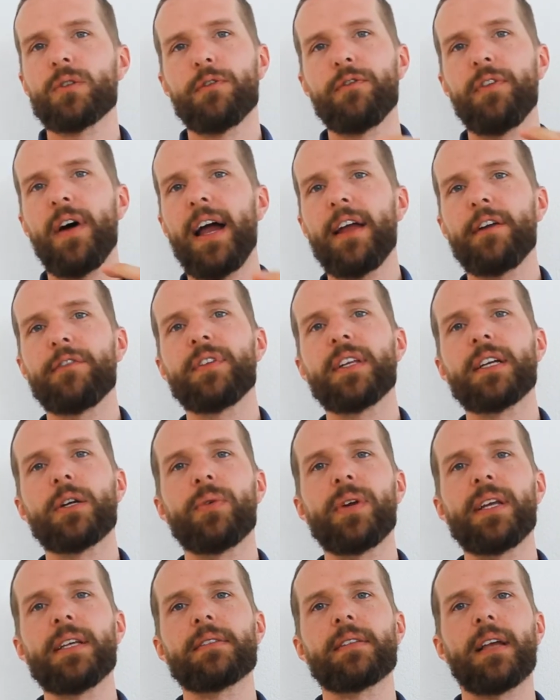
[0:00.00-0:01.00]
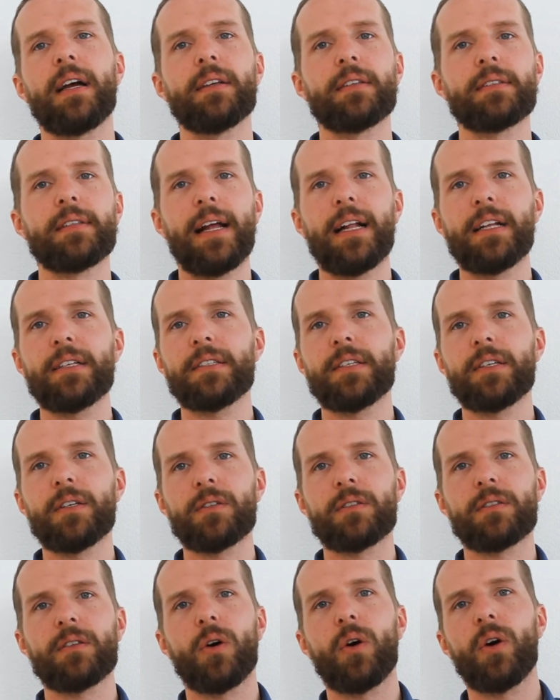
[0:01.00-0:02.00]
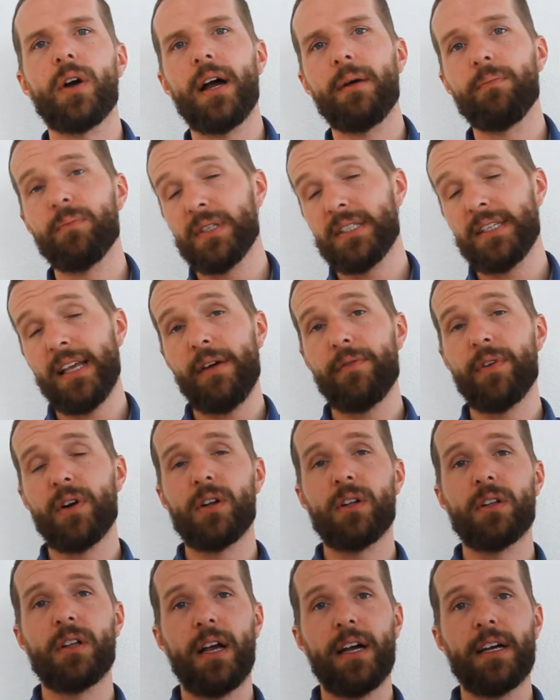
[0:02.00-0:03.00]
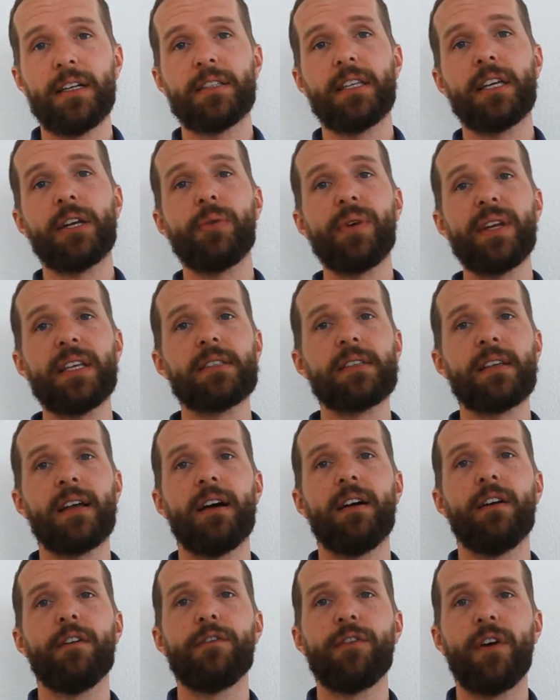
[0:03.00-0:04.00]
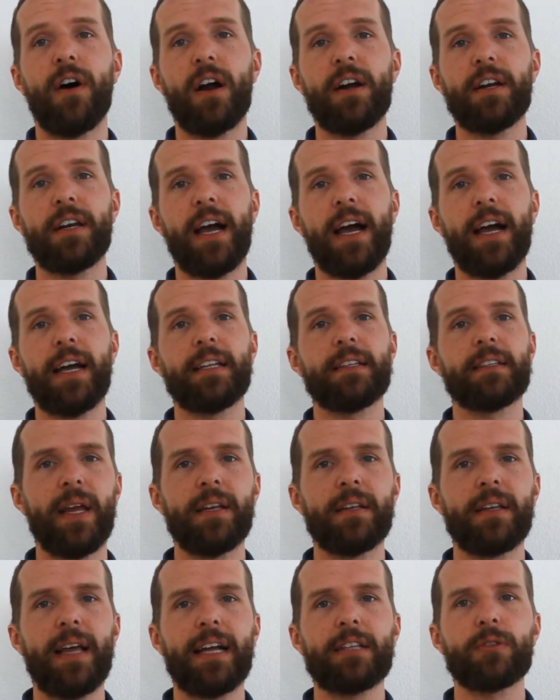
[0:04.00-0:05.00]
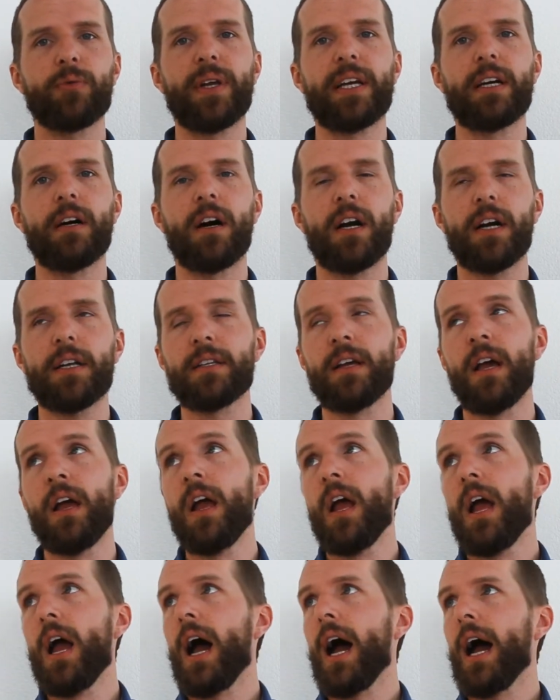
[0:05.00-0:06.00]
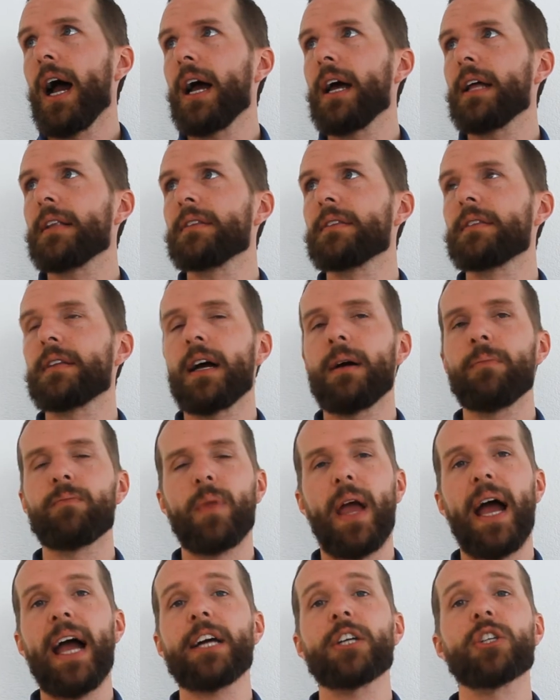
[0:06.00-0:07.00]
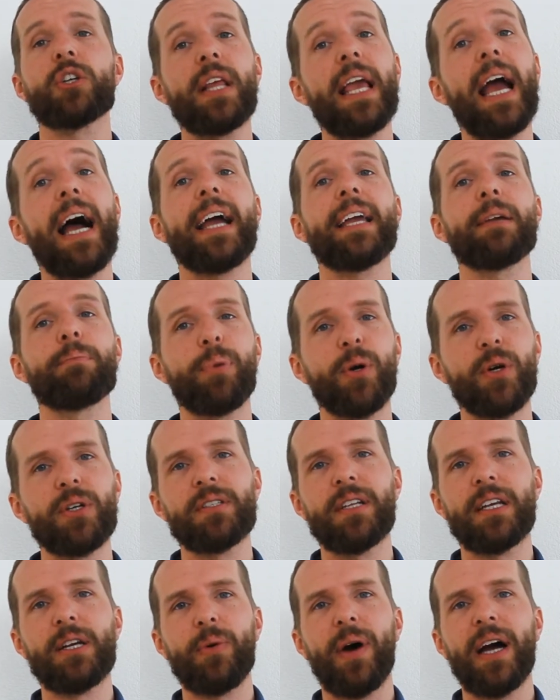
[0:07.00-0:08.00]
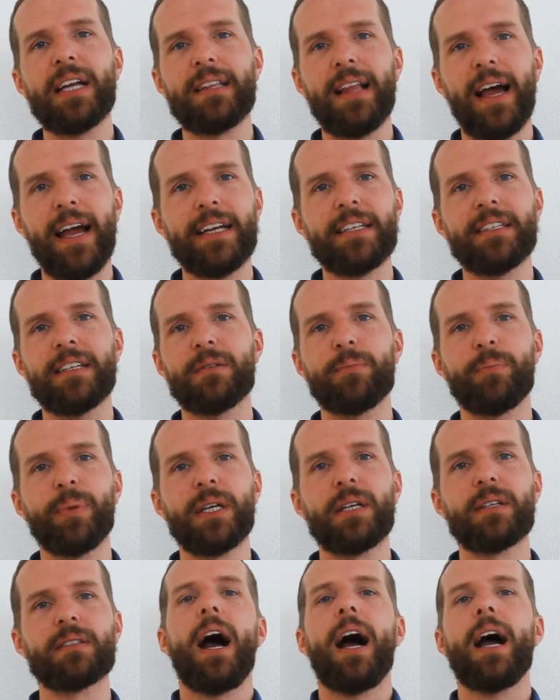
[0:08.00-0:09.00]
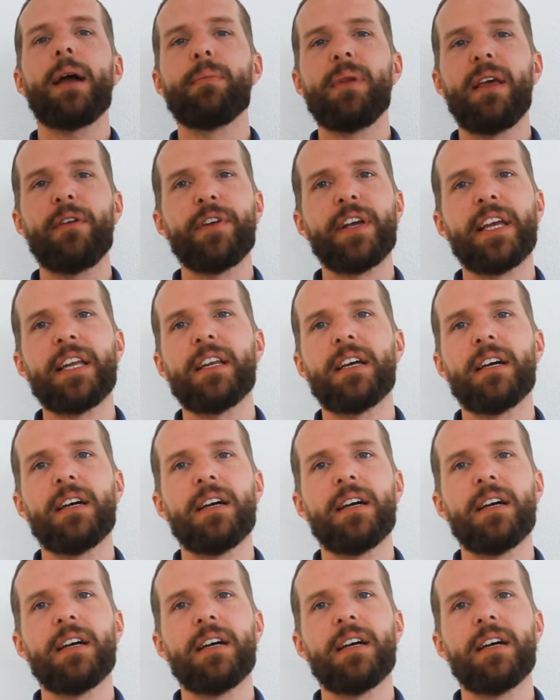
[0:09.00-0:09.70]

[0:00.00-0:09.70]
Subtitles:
5 degrees Celsius, or several degrees Fahrenheit in that regard. And actually, I personally quite liked it, because I'm living in